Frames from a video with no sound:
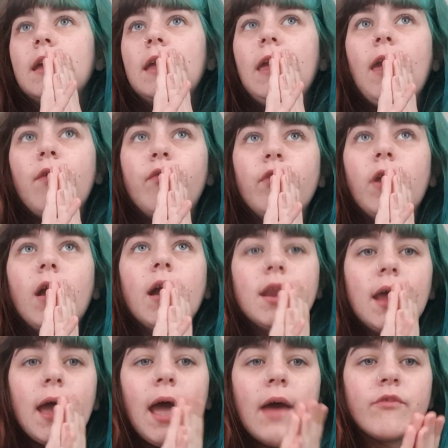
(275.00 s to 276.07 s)
If you're going to
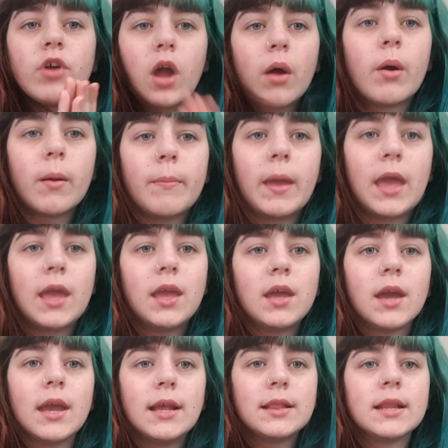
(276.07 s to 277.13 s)
have a go at me
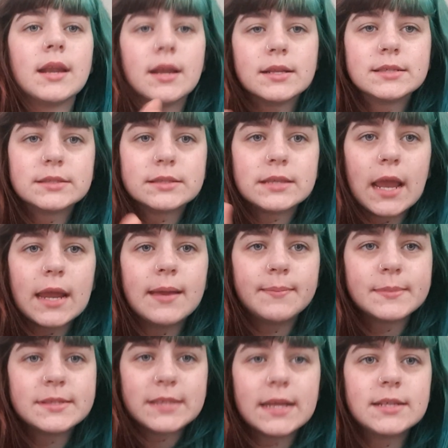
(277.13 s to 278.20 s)
in the same
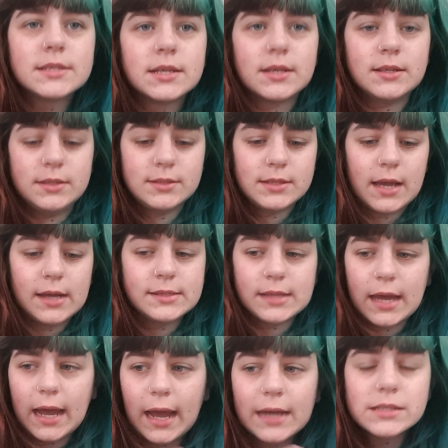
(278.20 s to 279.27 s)
sentence as
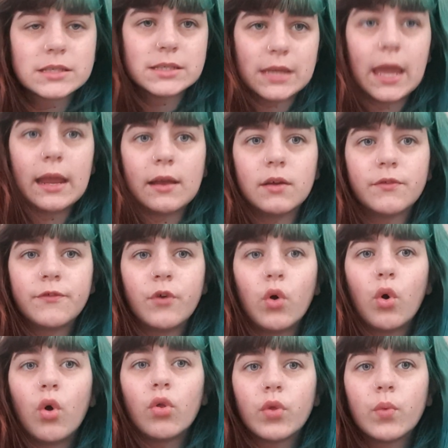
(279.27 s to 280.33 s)
asking
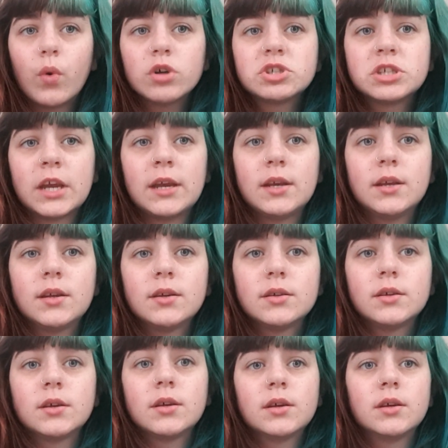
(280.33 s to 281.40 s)
for the washing,
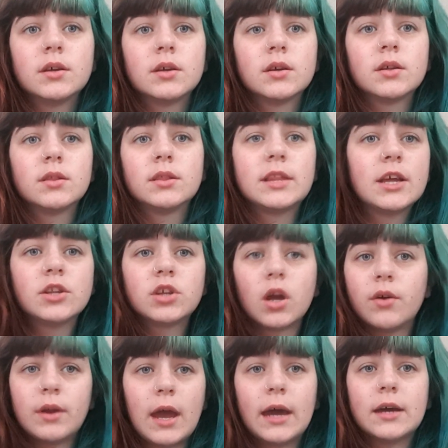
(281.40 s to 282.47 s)
then
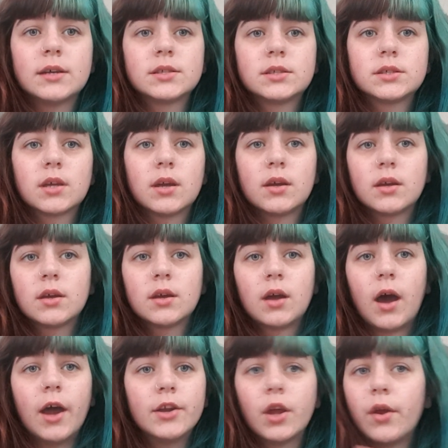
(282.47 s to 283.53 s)
don't ask.
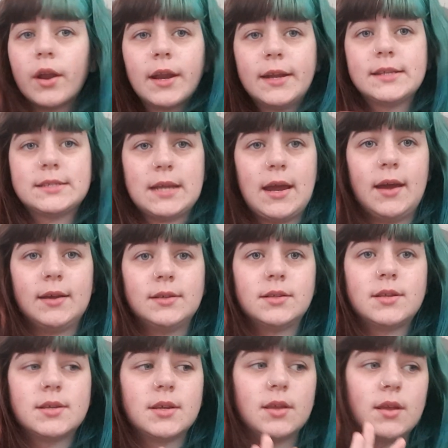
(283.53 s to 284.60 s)
I don't
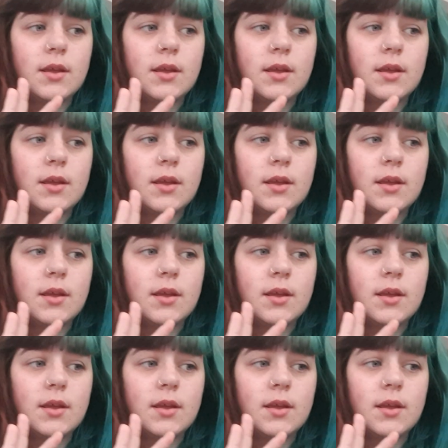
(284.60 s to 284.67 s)
understand.